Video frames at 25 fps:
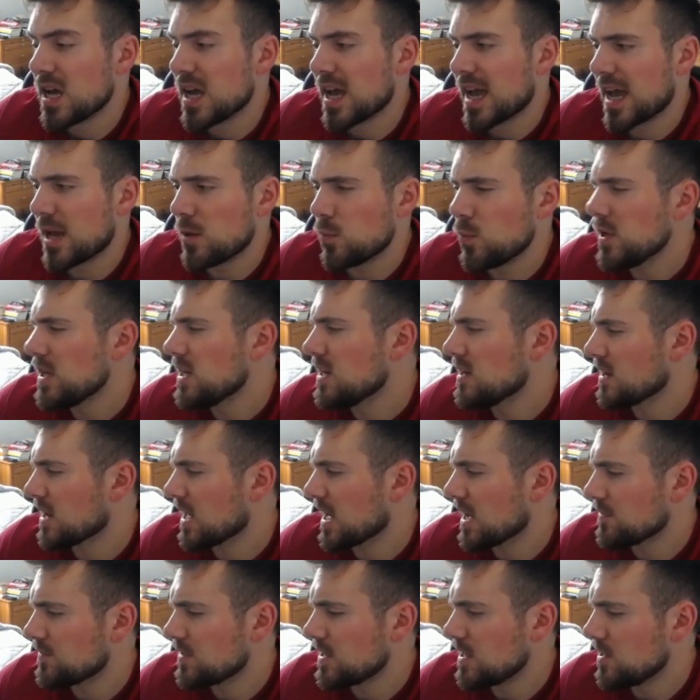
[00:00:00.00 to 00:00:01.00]
And we didn't
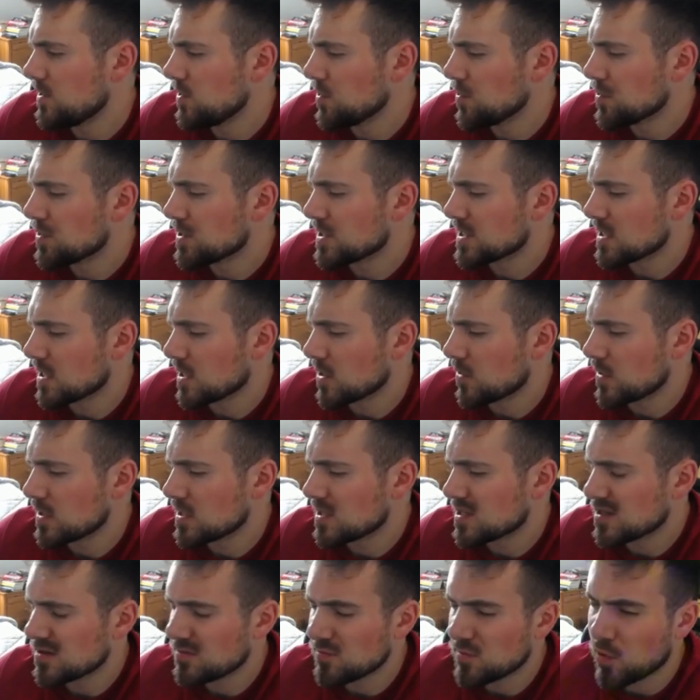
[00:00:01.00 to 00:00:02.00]
have any news today. We had
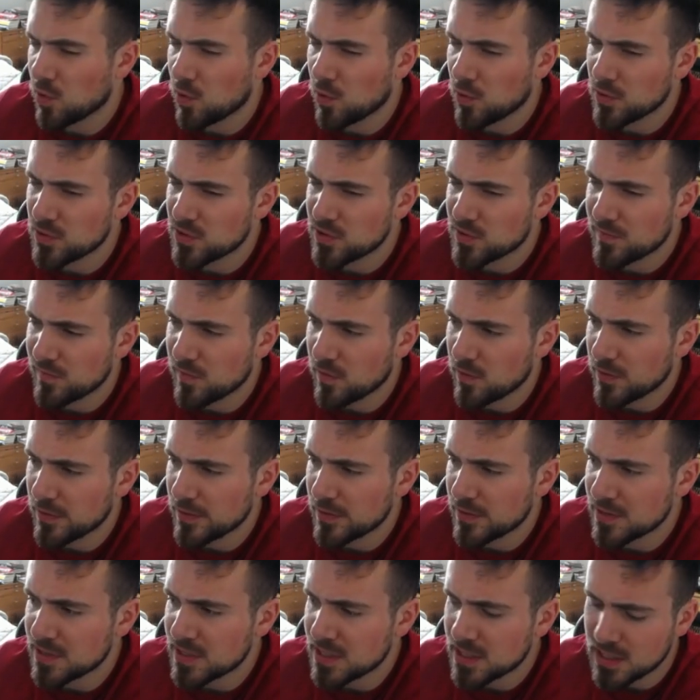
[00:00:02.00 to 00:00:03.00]
some orange
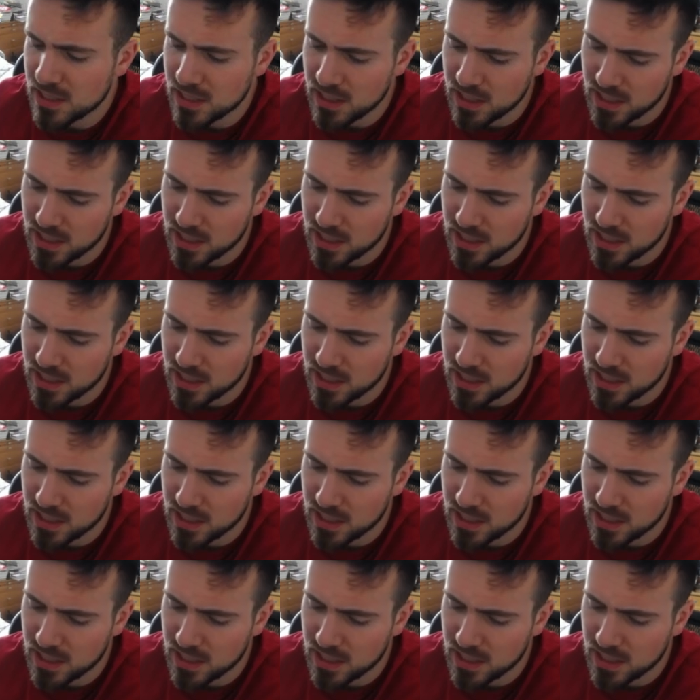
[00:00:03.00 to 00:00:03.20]
folders.